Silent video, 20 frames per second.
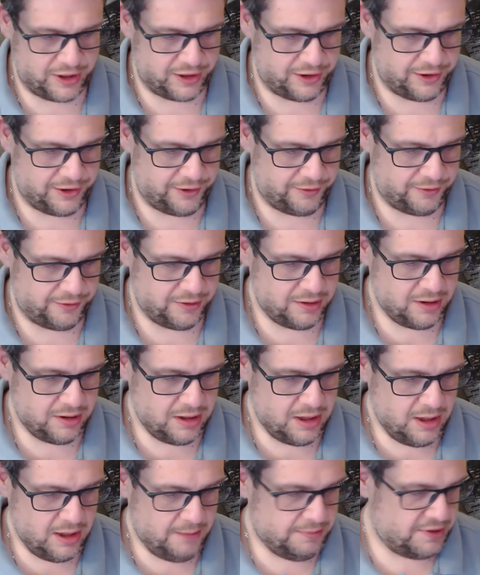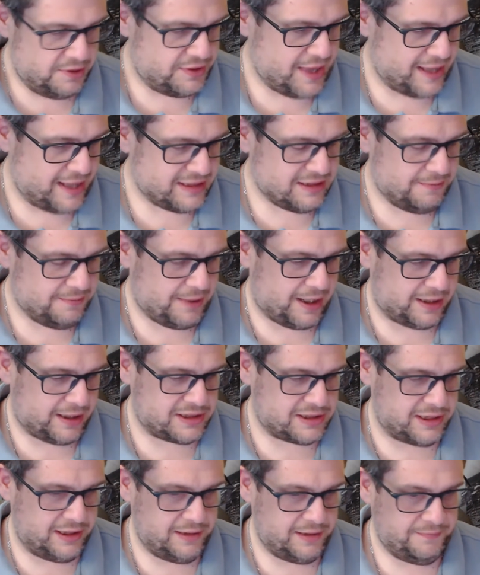to do? But that's the box
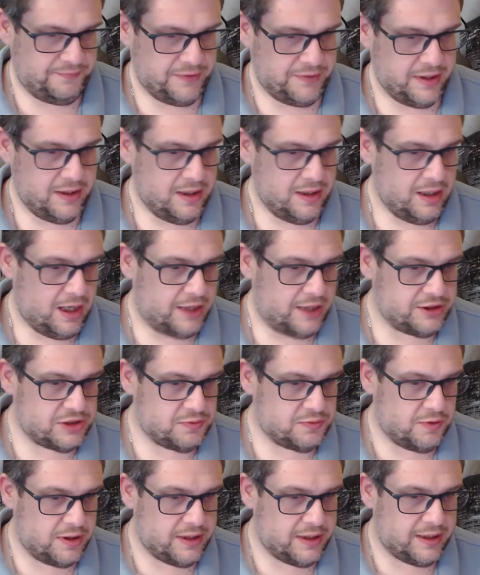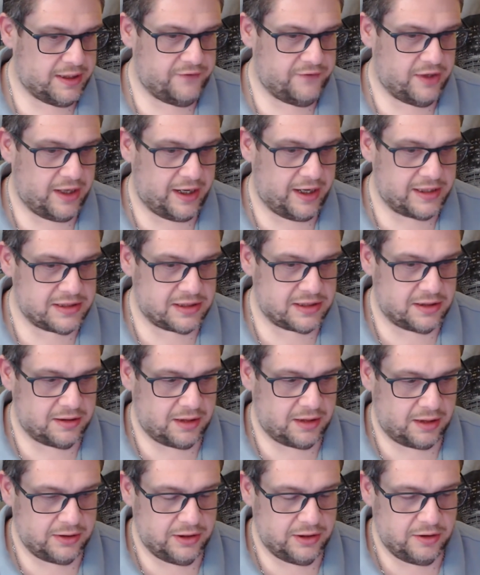set. I just wanted to give you guys a
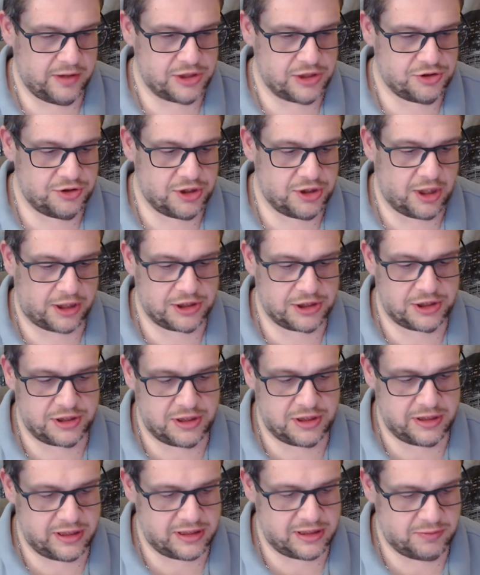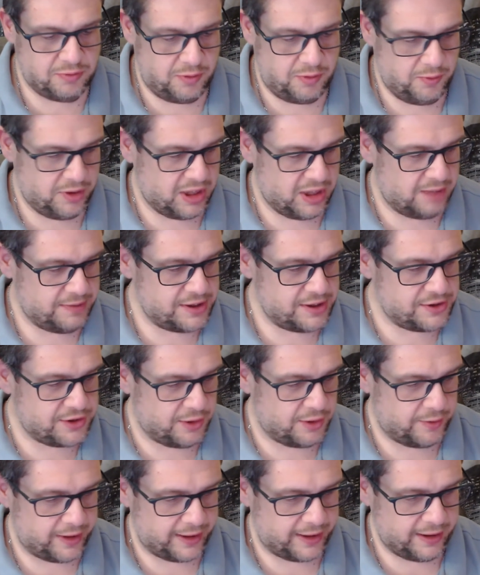little introduction to this, what we're going to be
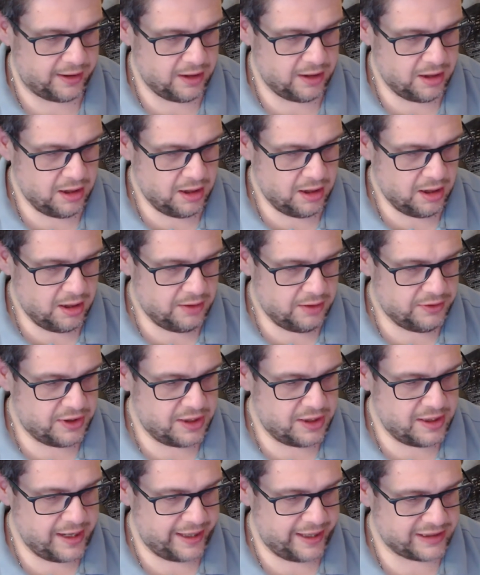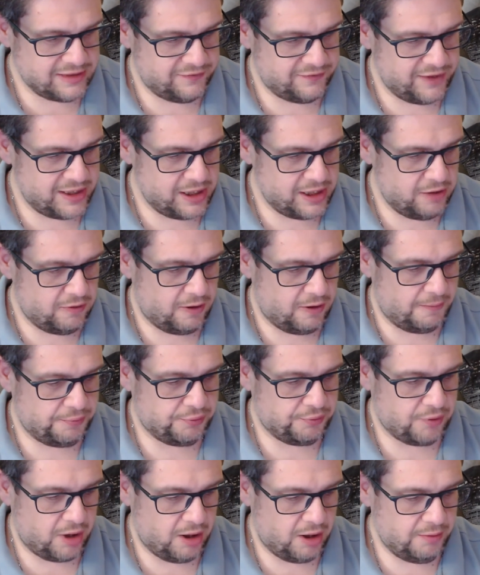doing. The next video, I'll
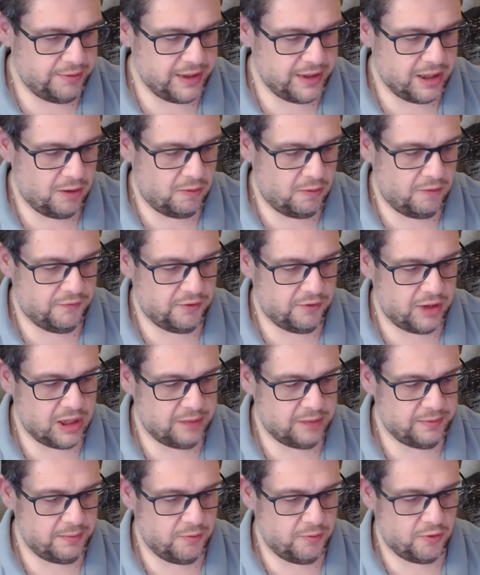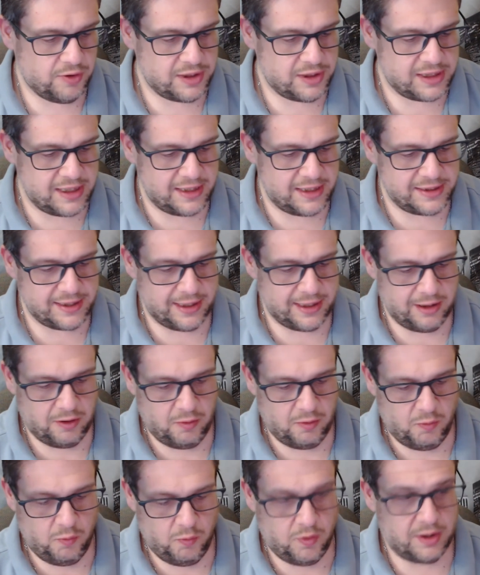probably go over a little bit more in
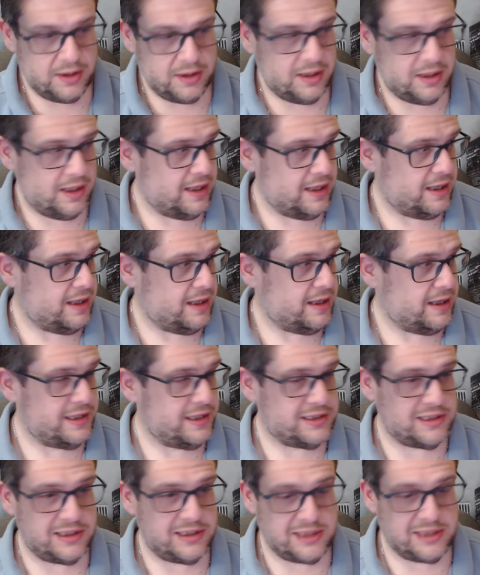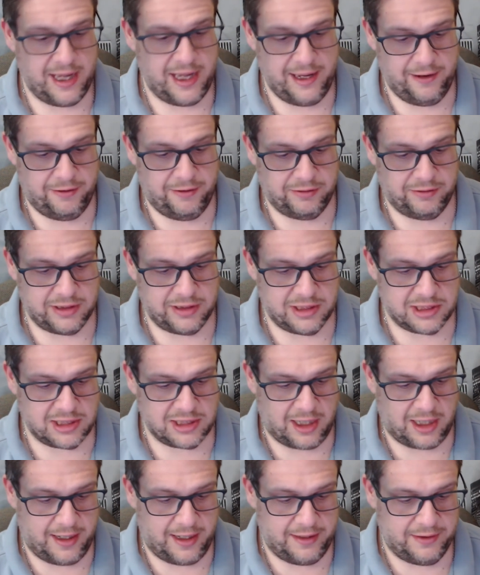detail what is entailed
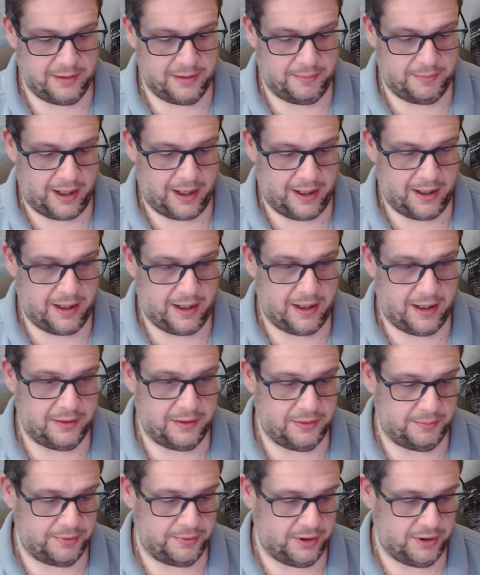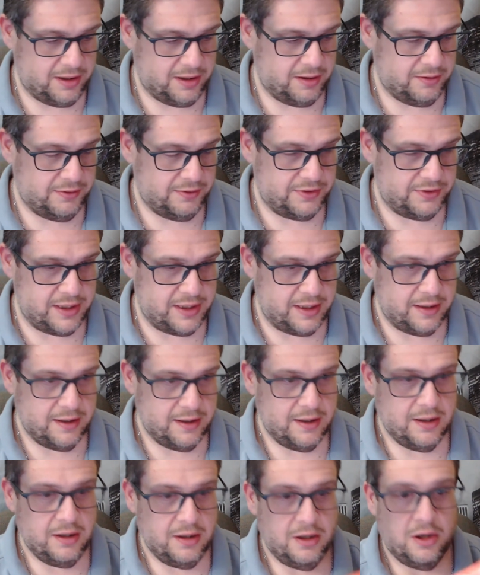inside the book, the
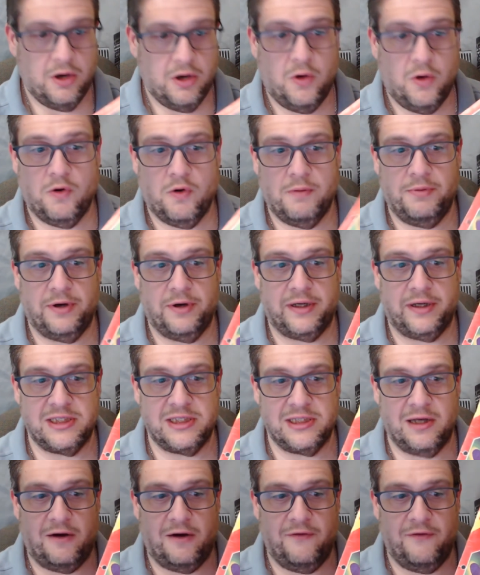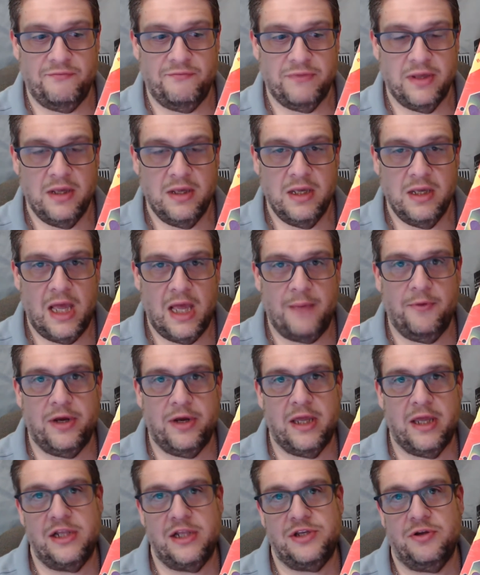core book itself. And we'll
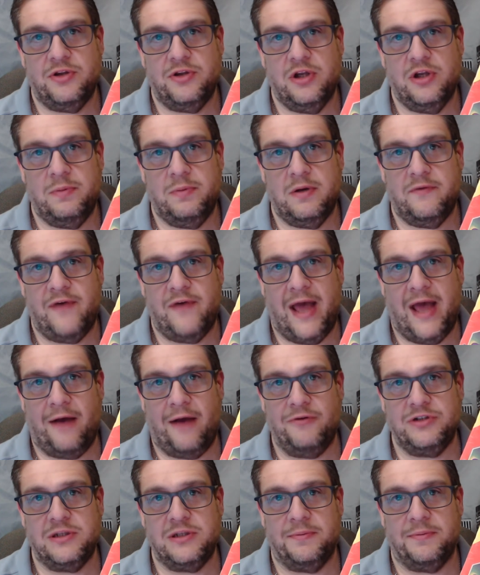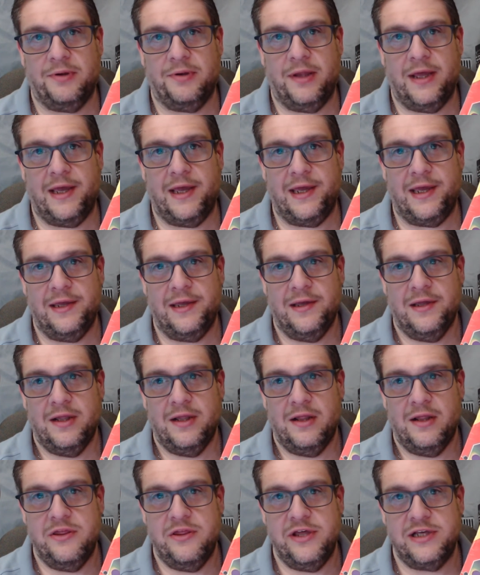get into a little bit of how to play
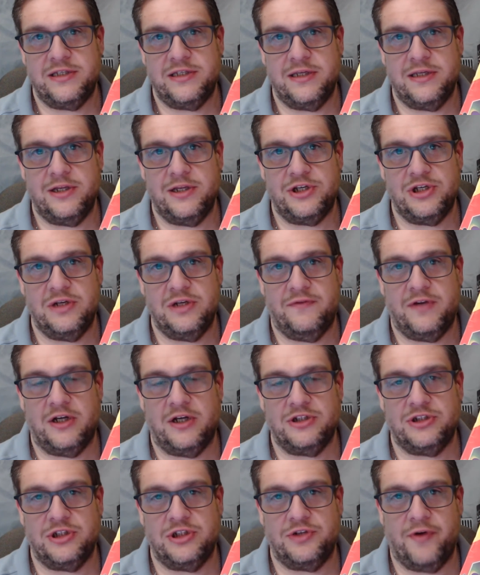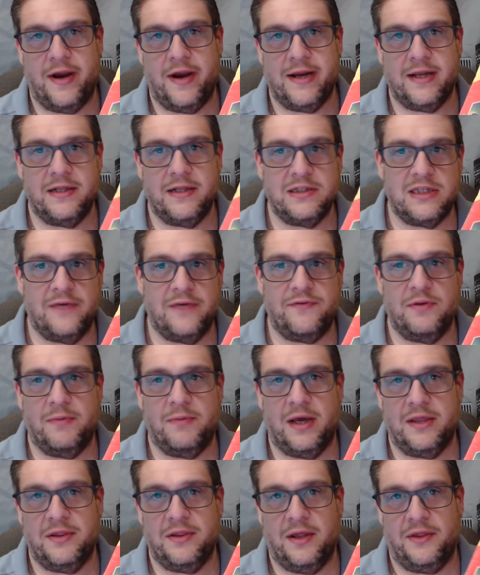this edition of Dungeons & Dragons, give you
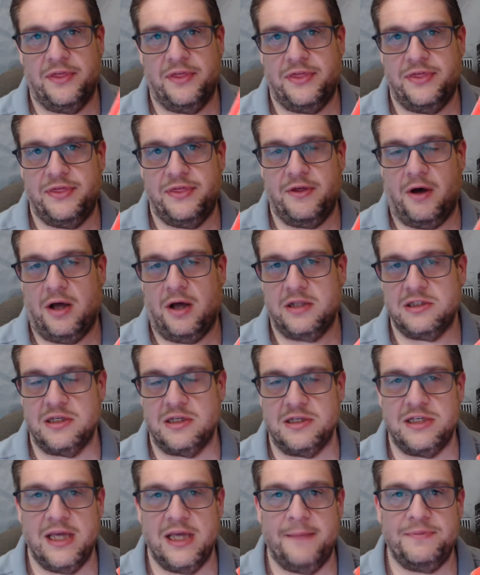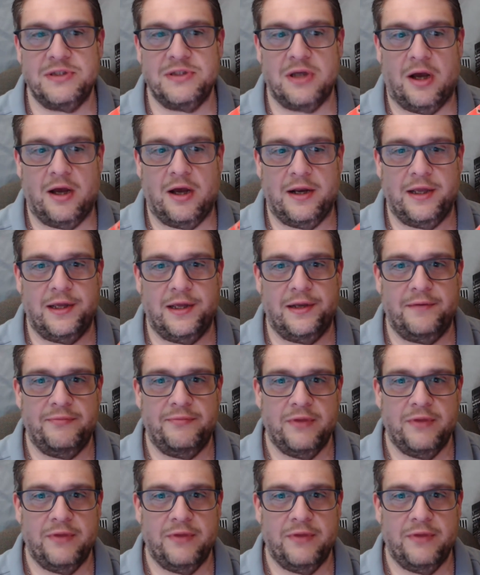my thoughts and tips on it,